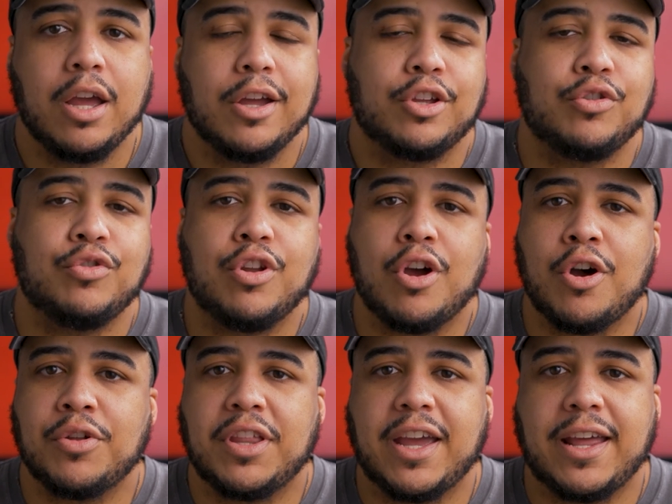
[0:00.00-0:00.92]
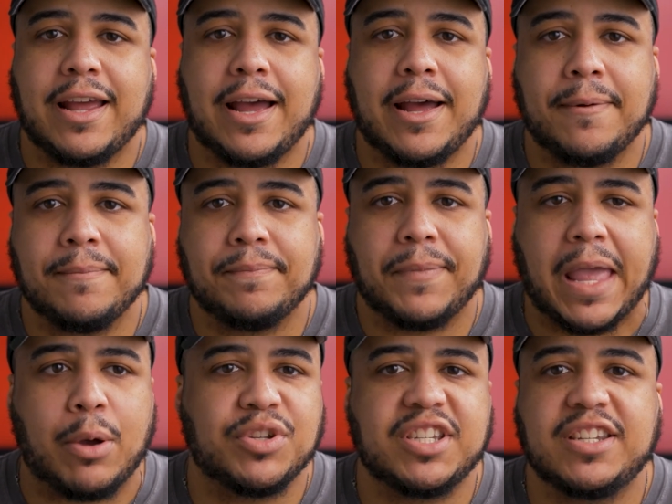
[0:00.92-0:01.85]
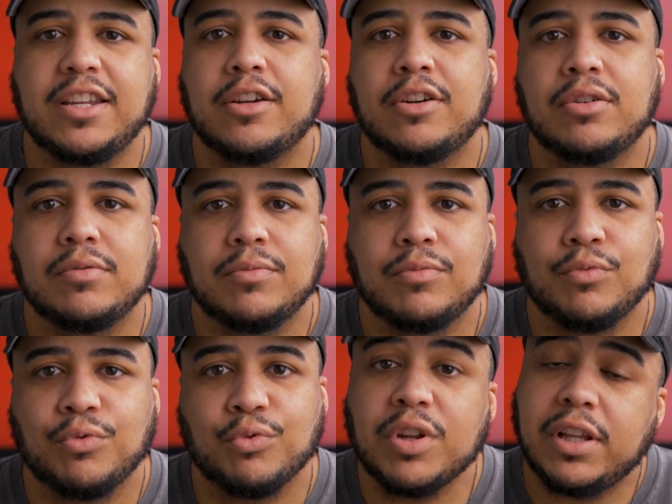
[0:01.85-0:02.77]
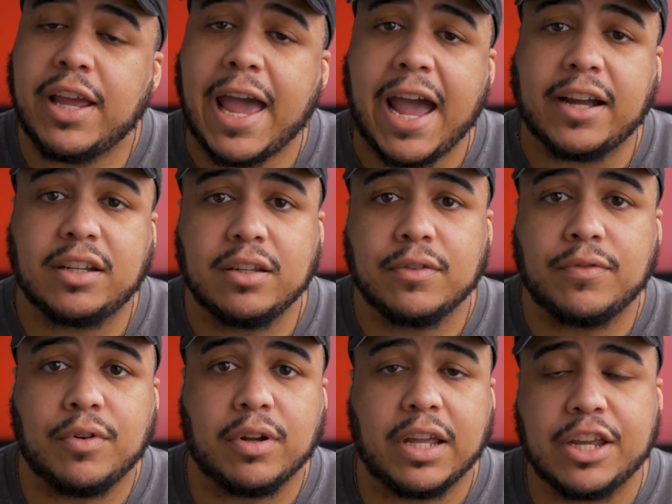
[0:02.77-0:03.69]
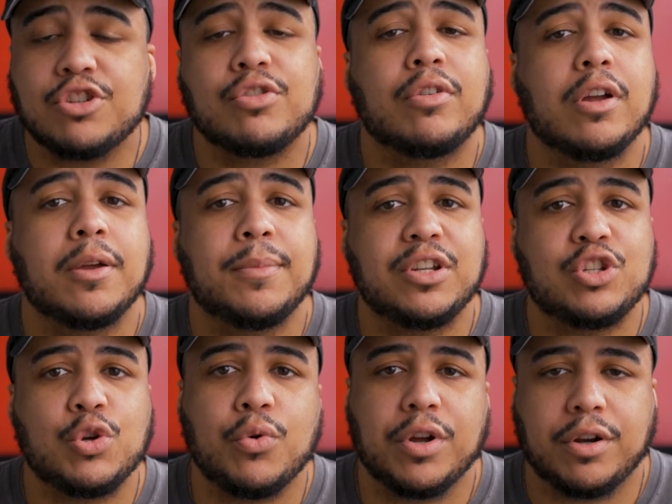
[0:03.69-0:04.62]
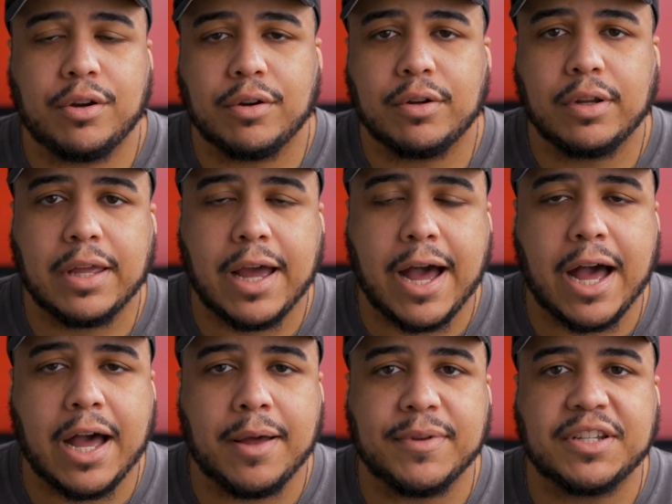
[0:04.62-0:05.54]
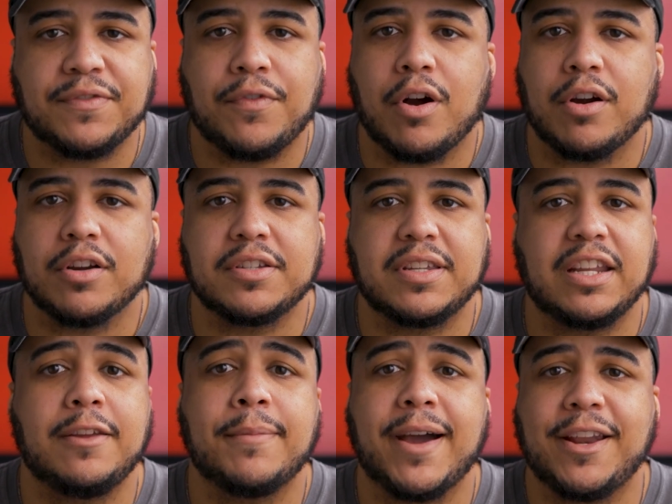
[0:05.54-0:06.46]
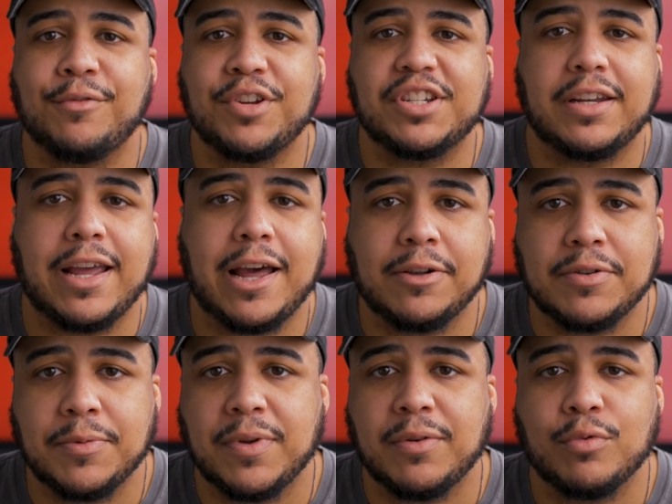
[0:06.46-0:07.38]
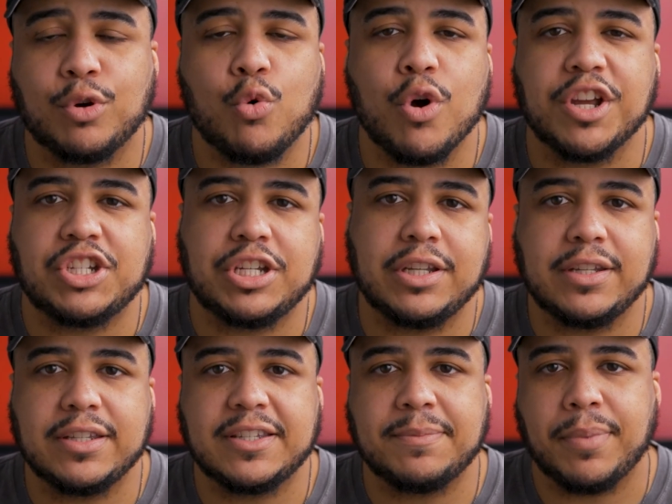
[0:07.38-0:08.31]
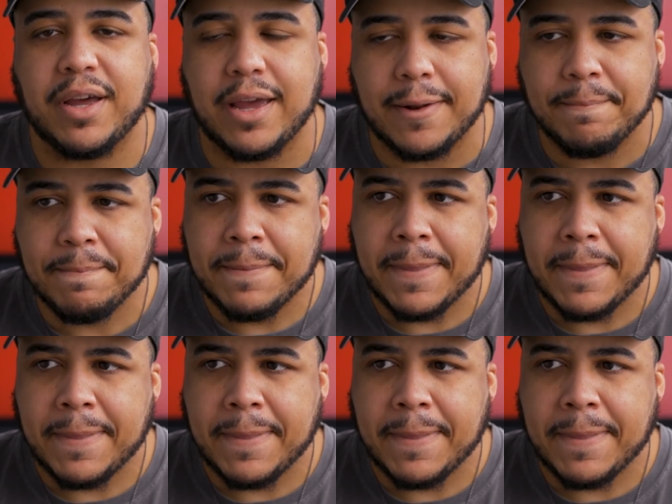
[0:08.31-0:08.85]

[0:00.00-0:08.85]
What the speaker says: you know that I was still really active on Instagram and Twitter as far as anybody reaching out to me with questions, but